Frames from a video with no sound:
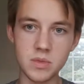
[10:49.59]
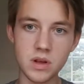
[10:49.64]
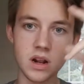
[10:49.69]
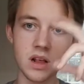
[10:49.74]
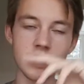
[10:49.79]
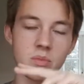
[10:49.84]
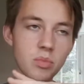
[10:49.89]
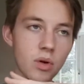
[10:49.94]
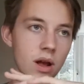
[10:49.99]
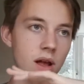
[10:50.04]
you know,
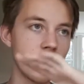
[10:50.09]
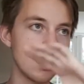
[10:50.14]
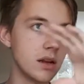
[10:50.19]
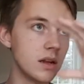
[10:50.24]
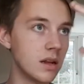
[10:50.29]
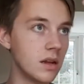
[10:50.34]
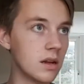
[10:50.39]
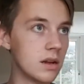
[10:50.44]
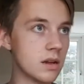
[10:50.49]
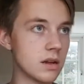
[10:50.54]
the bread,
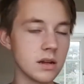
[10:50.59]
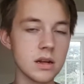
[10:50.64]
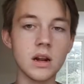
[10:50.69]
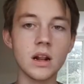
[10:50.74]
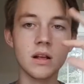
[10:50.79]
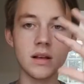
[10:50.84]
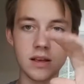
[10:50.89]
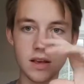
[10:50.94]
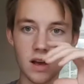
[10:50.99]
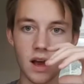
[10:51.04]
and, you know,
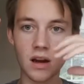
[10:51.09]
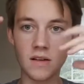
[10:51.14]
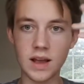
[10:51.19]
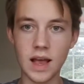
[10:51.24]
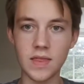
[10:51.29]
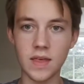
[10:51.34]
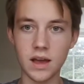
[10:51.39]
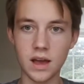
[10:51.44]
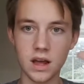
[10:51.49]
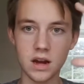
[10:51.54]
you kind of
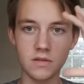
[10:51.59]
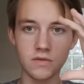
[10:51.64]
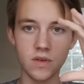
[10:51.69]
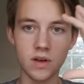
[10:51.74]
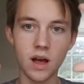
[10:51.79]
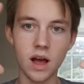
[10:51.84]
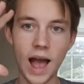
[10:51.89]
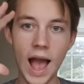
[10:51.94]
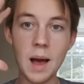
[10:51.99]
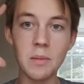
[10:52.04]
get that kind of
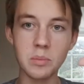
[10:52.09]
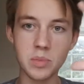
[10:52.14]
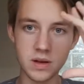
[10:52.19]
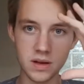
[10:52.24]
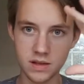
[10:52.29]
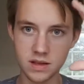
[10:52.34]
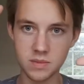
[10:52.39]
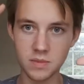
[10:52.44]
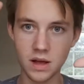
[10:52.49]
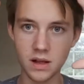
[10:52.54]

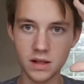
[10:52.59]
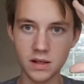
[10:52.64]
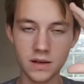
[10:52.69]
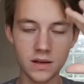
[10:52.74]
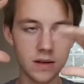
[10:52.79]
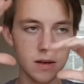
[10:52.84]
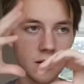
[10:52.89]
ambient smell.